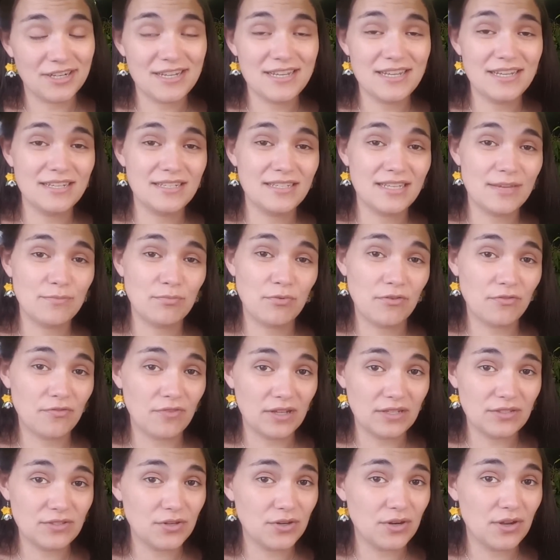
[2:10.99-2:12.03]
He is a
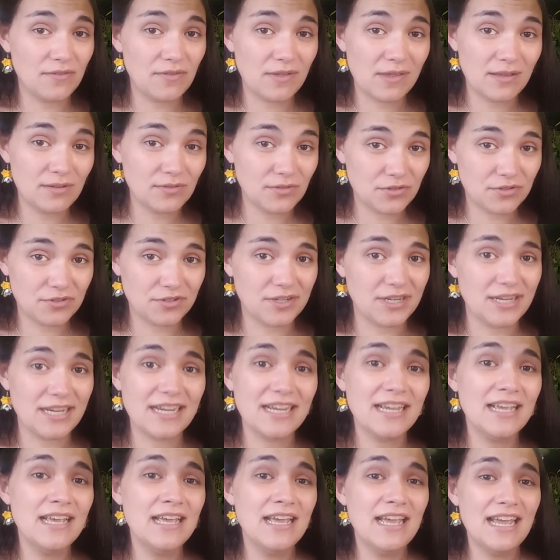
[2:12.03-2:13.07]
professor of
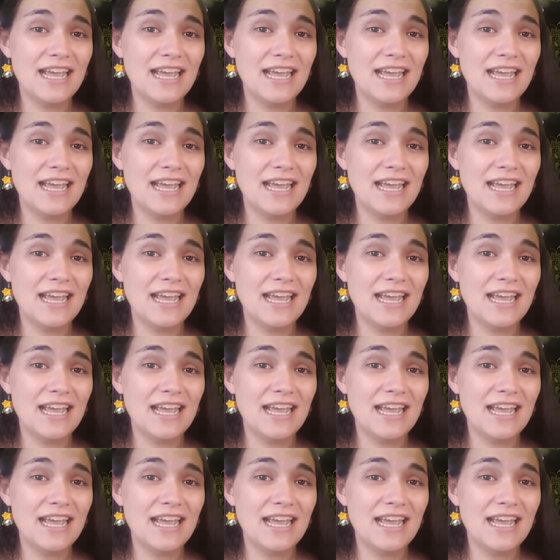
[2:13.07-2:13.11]
history,